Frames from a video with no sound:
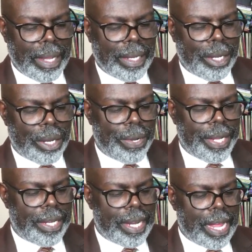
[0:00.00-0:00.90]
Know
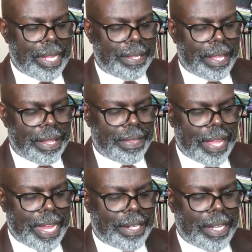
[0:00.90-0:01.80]
ye not
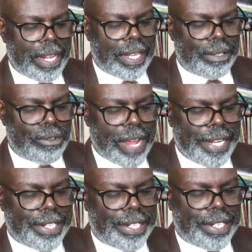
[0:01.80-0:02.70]
that the
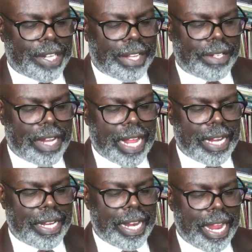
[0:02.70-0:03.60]
unrighteous shall not
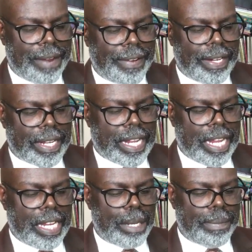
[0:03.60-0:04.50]
inherit the
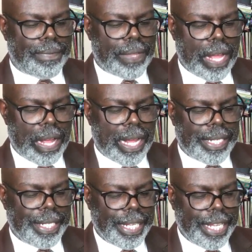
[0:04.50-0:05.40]
kingdom of
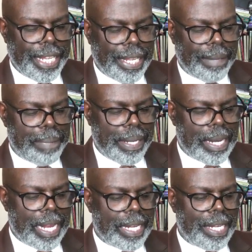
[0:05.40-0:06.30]
God? Be
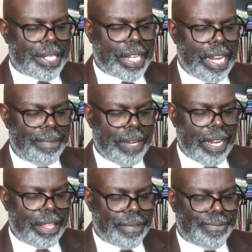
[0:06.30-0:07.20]
not deceived,
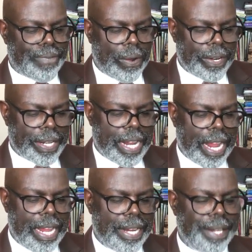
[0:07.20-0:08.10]
neither
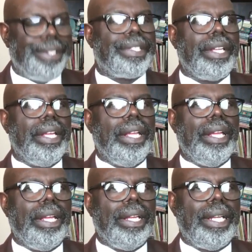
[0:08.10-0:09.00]
fornicators,
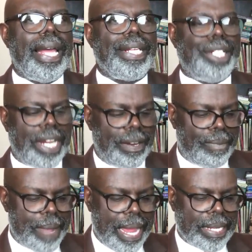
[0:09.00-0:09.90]
like Jerry
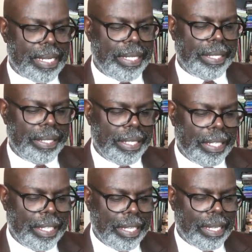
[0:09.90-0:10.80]
Macklin,
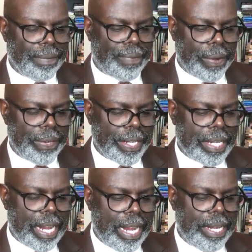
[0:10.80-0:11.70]

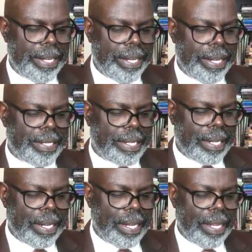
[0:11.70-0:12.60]
fornicators
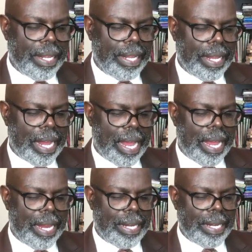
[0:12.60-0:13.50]

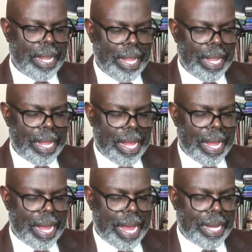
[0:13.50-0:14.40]
and
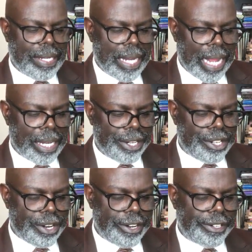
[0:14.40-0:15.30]

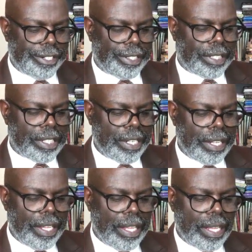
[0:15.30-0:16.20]
idolaters,
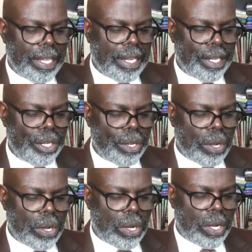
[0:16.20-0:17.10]

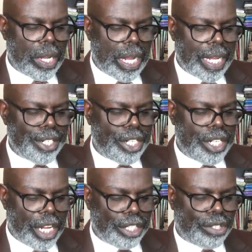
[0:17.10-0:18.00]
nor
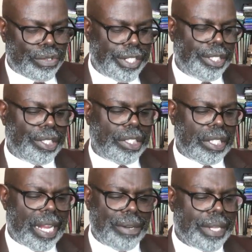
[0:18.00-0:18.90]
adulterers.
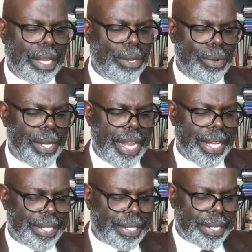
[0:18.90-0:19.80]
I don't care who it
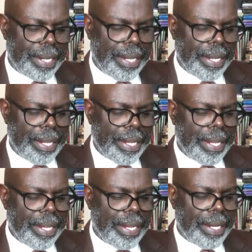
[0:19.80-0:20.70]
is.
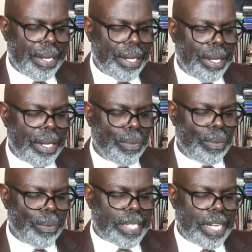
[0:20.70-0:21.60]

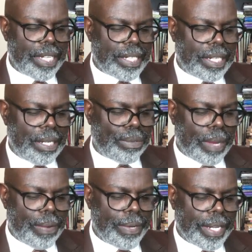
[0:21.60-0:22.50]
Watch this. This is
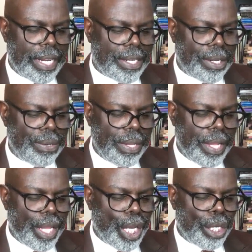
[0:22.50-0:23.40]
what I want to get to.
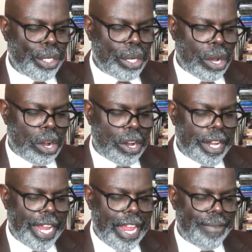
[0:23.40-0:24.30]

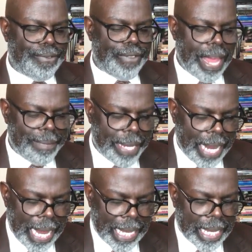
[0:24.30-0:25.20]
Nor
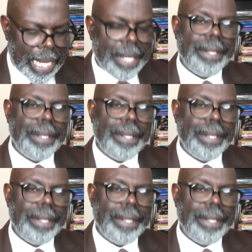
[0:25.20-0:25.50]
effeminate.